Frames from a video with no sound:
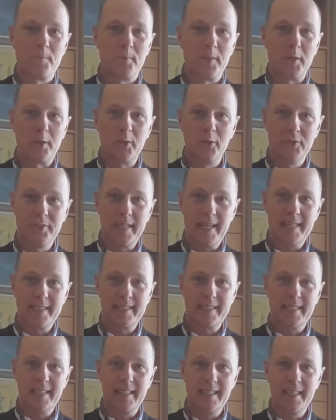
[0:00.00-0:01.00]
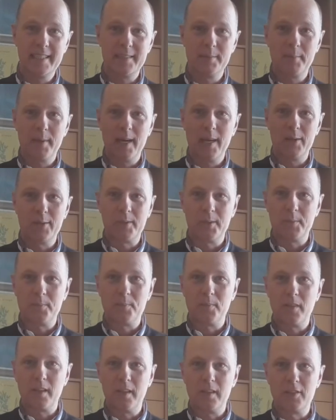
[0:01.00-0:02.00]
The contest is about
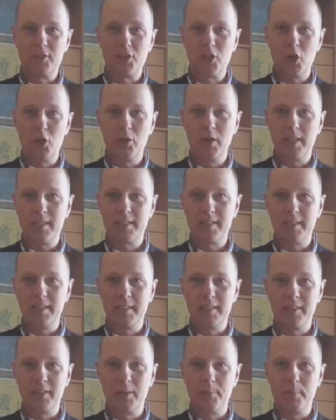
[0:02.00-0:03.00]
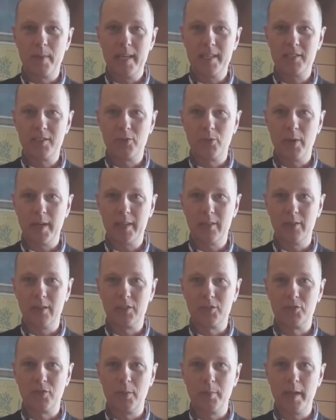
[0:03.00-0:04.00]
show us the best
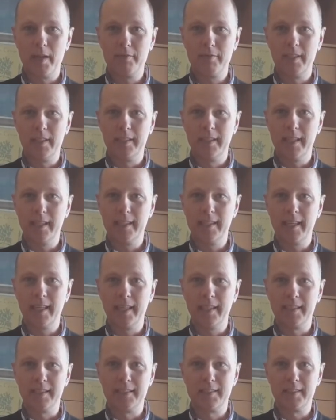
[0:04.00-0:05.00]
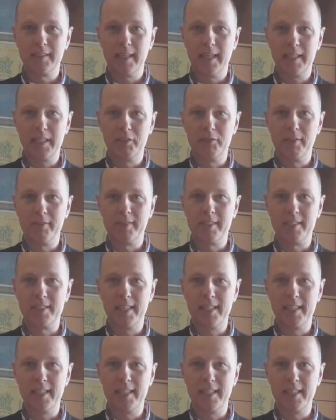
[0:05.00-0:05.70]
records from every decade, starting with the